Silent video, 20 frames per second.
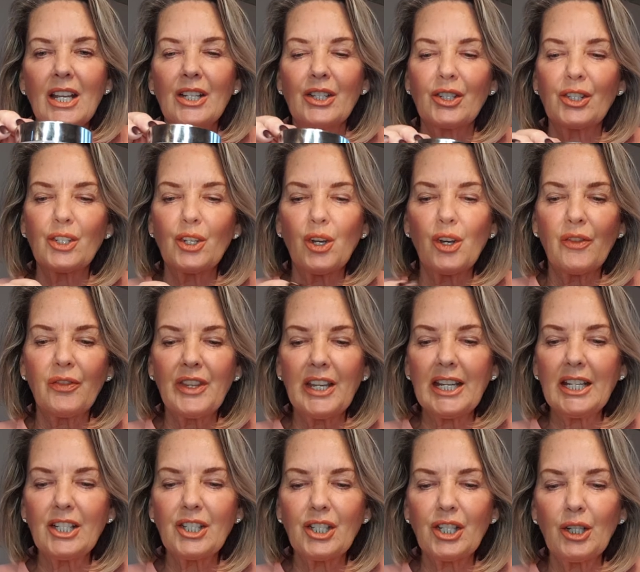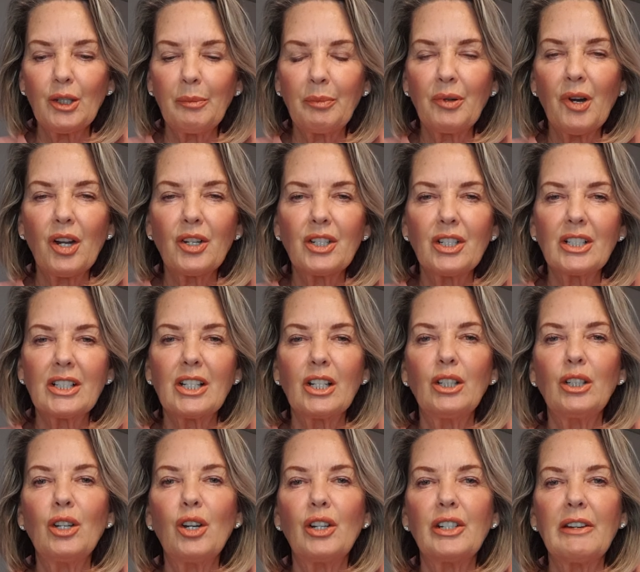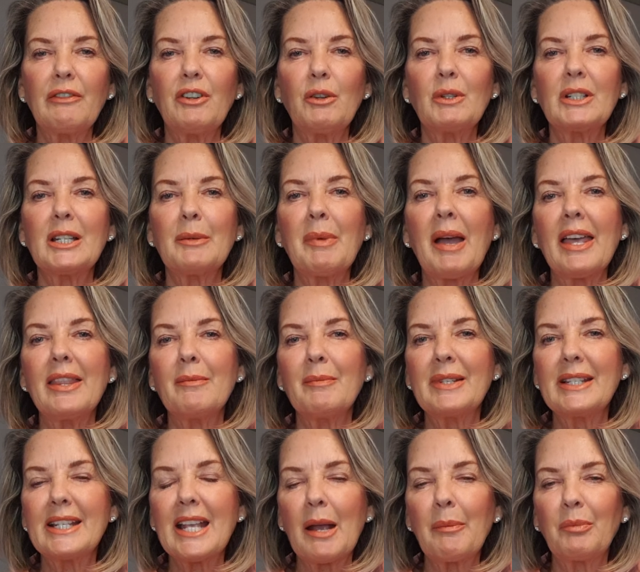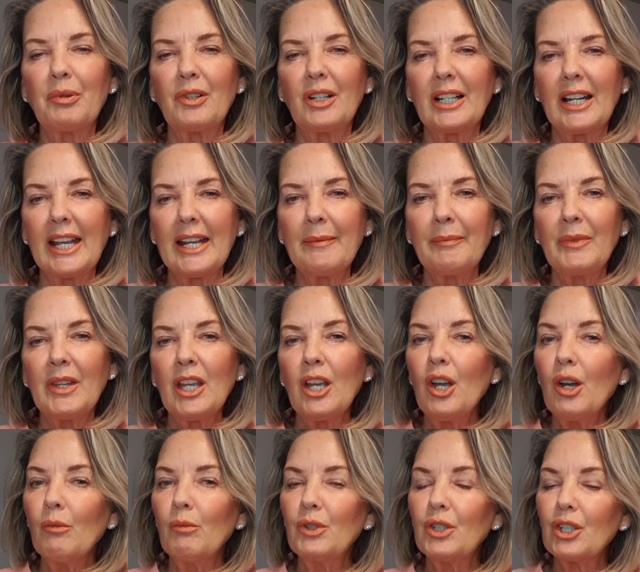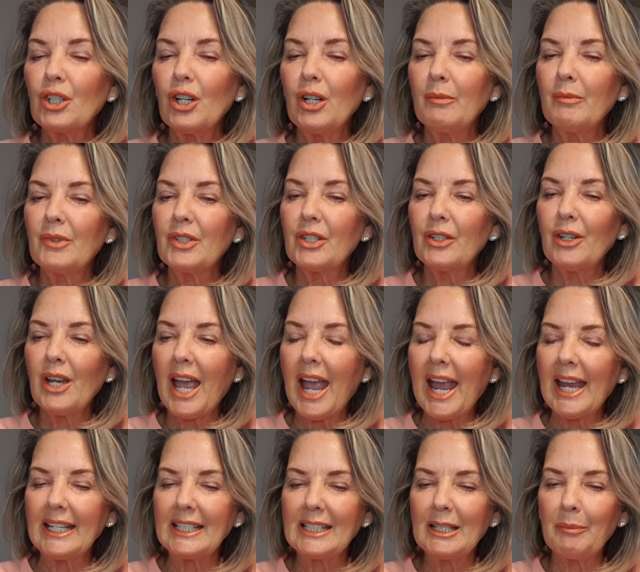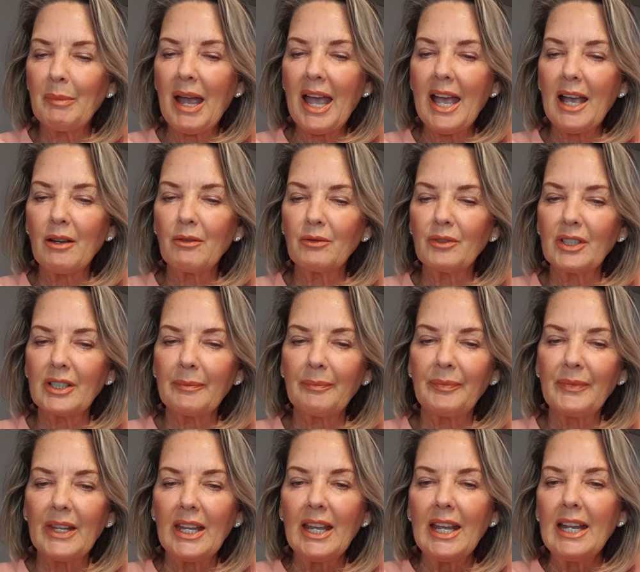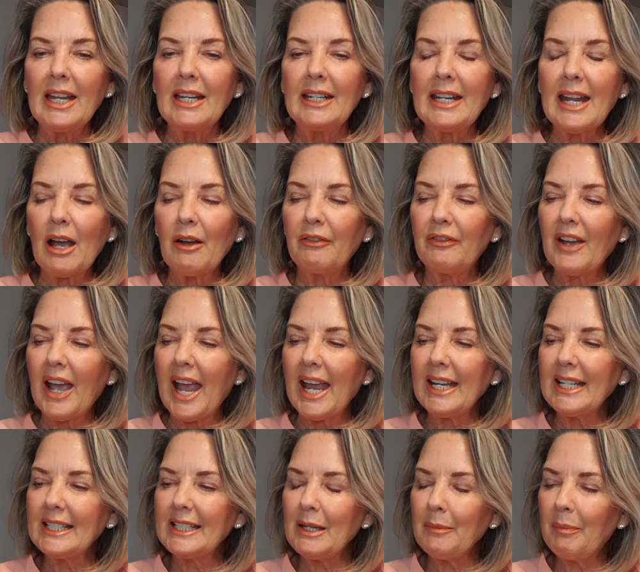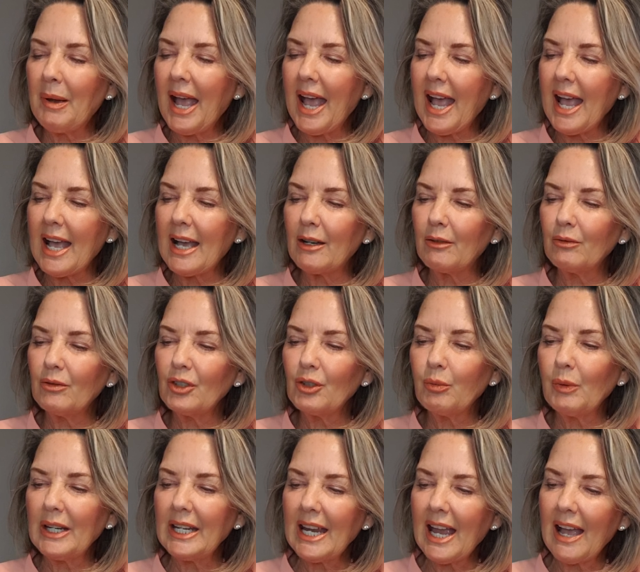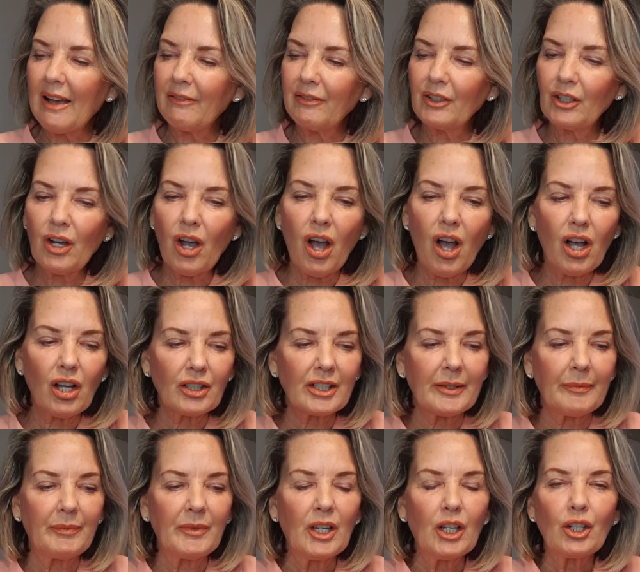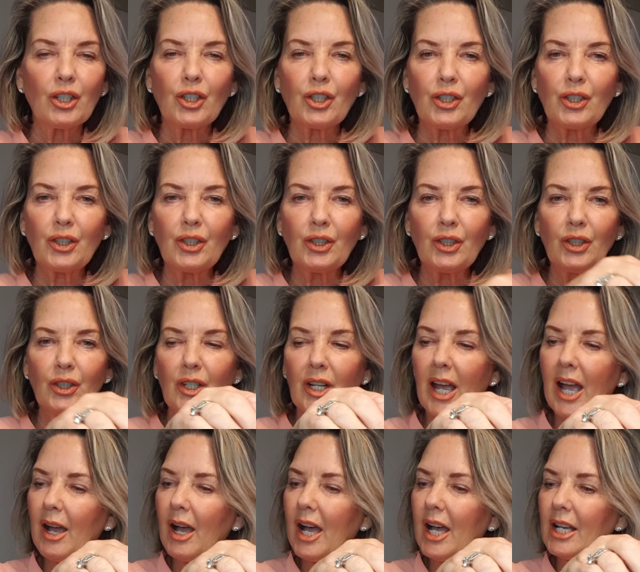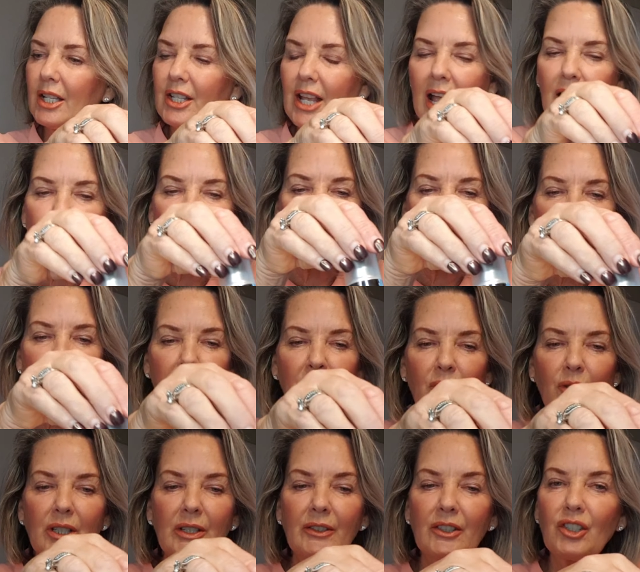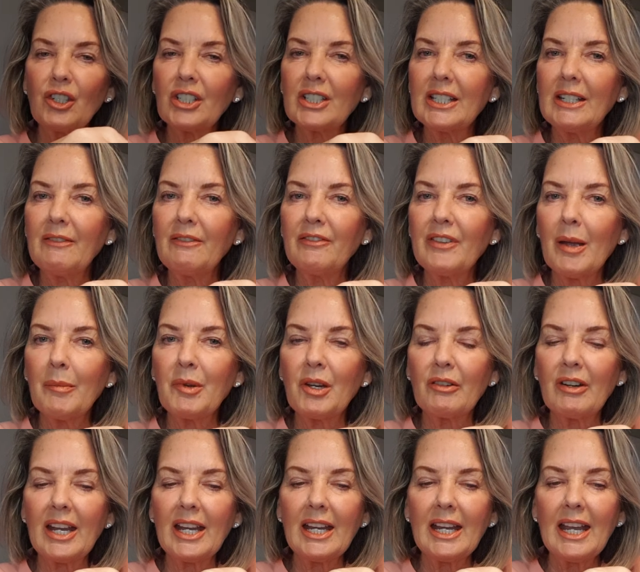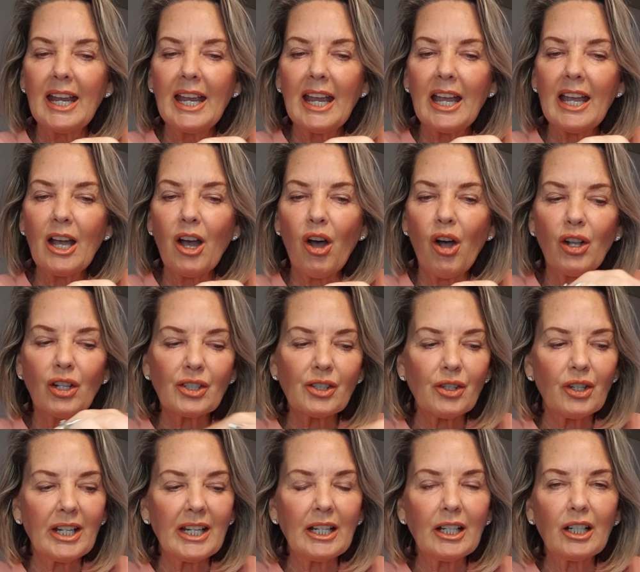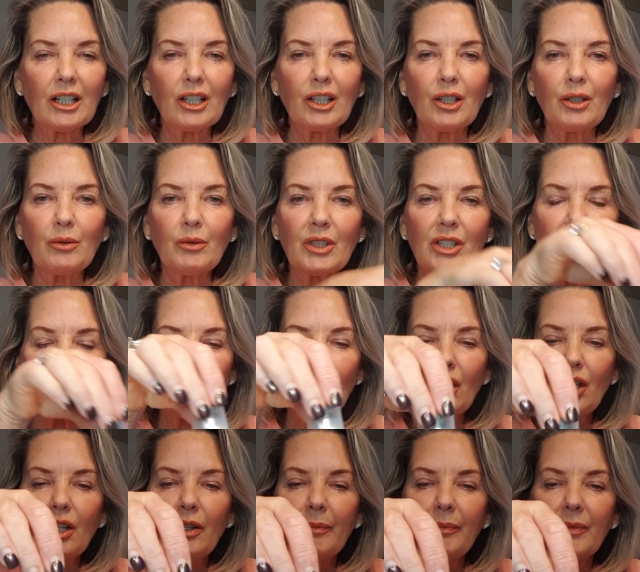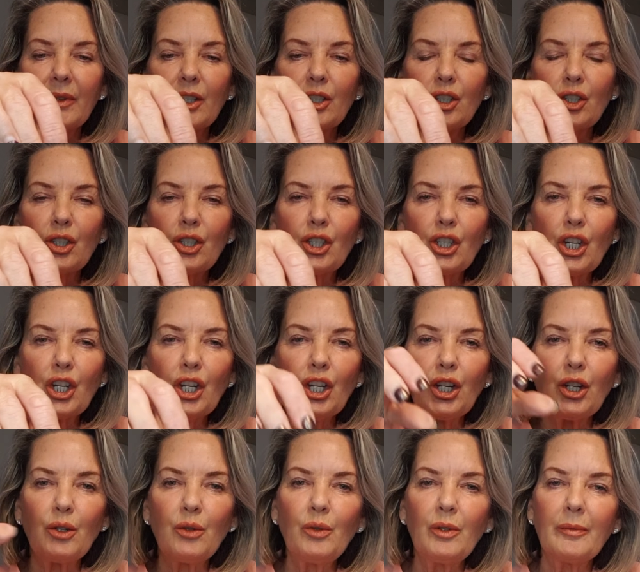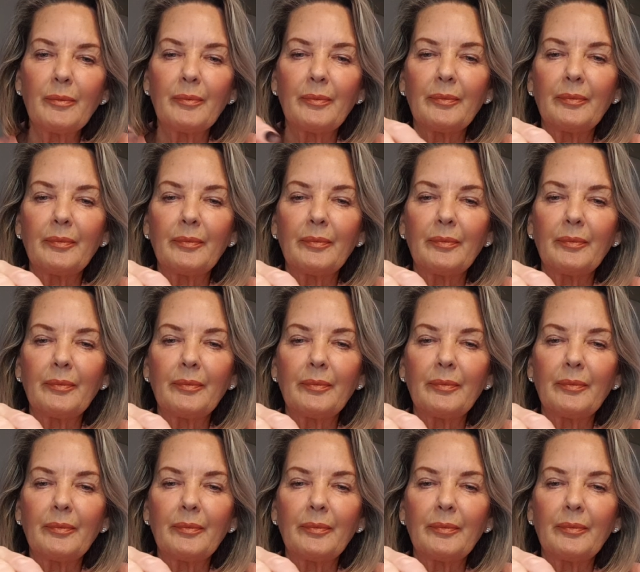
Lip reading: So these two products alone, if you were to buy them separately, would come to £80. Now for £80, we have got our Super Boost just in February also includes two